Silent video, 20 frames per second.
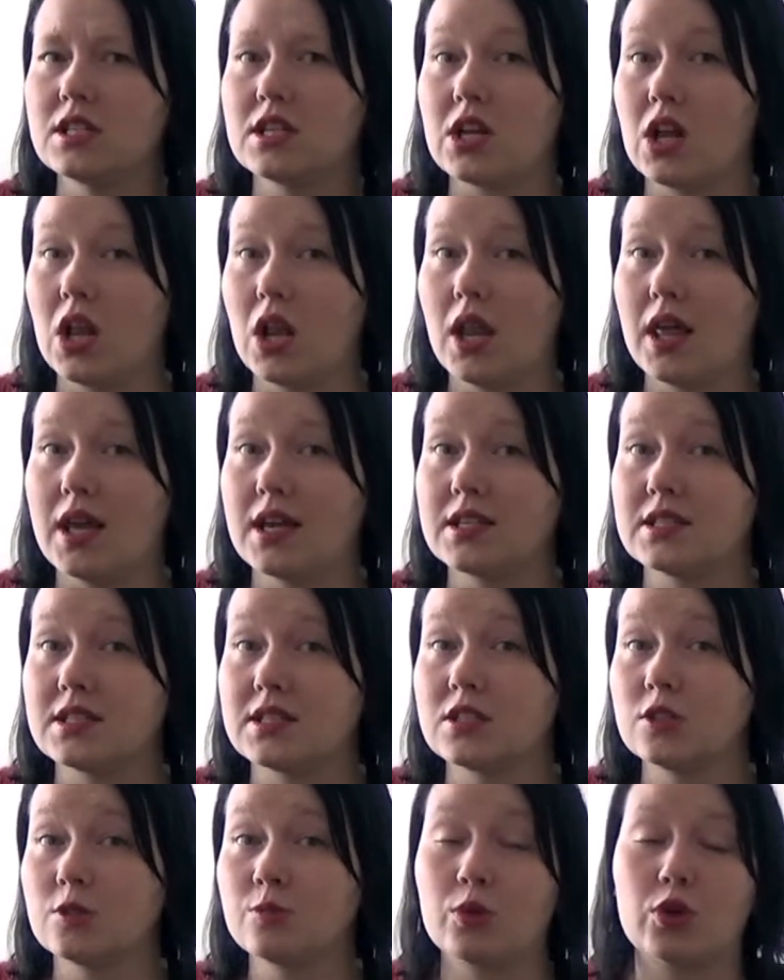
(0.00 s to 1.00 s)
nalle
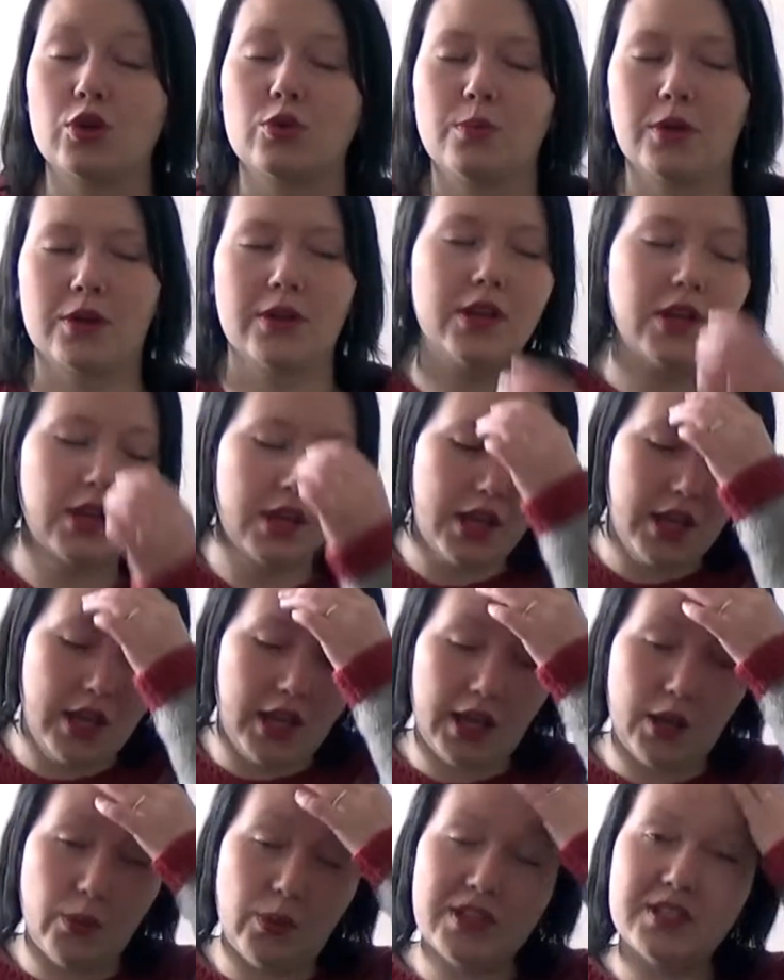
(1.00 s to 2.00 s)
as sport, but
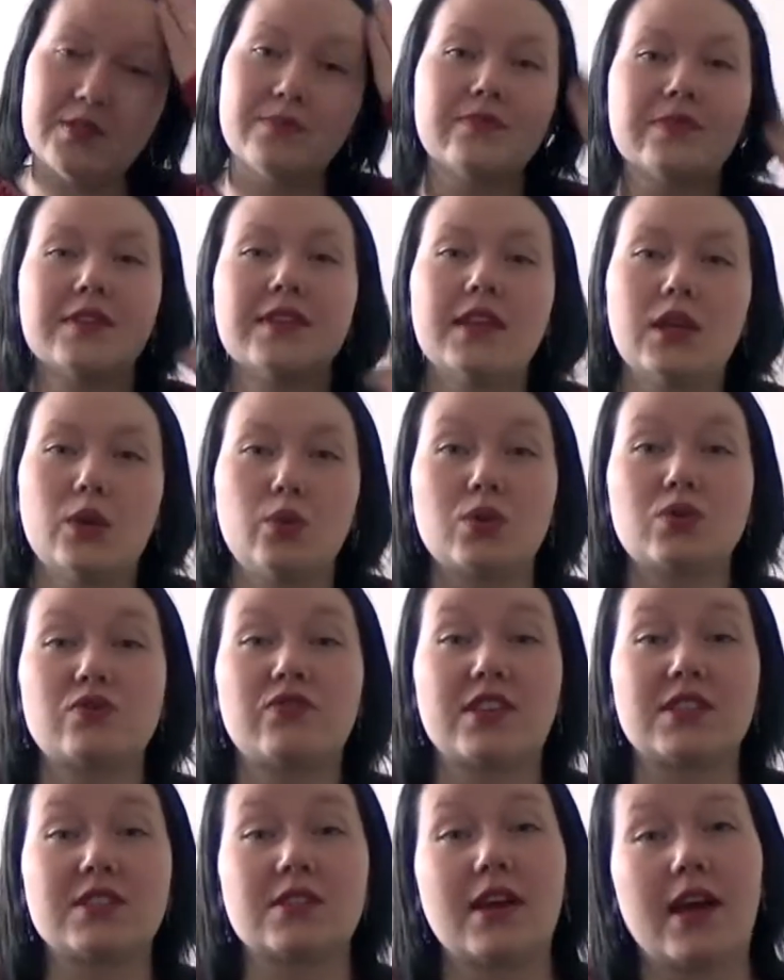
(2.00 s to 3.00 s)
anyways, it was
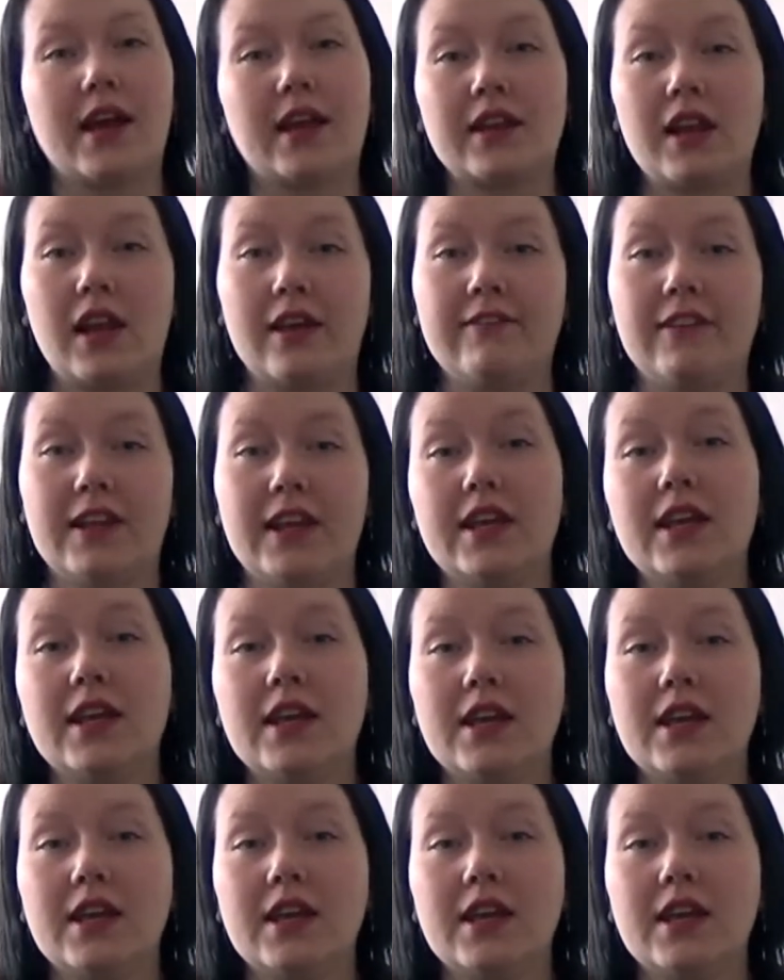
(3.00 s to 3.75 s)
fast and lovely.